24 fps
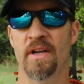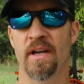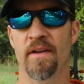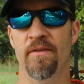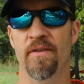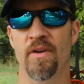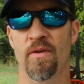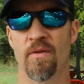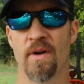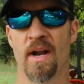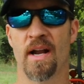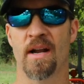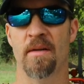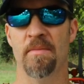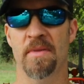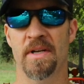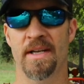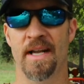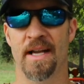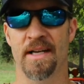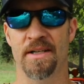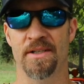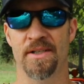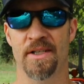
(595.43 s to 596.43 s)
give you
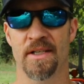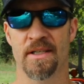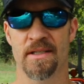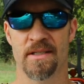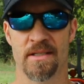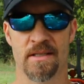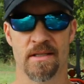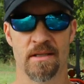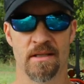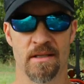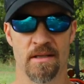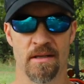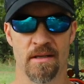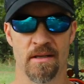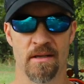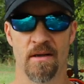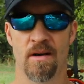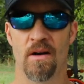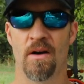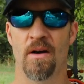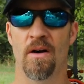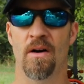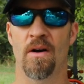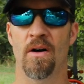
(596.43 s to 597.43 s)
recommendations
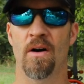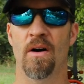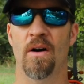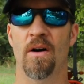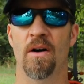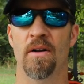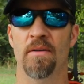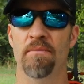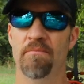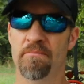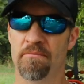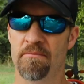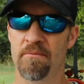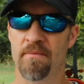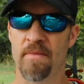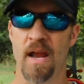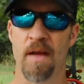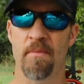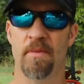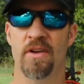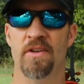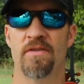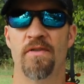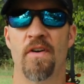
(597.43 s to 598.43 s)
on
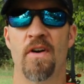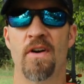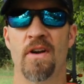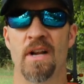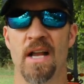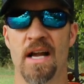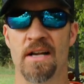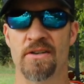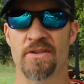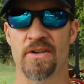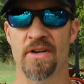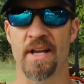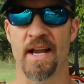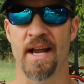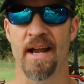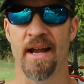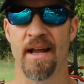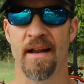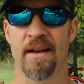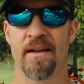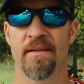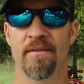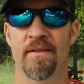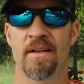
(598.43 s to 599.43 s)
how much fertilizer to
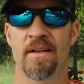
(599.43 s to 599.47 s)
add.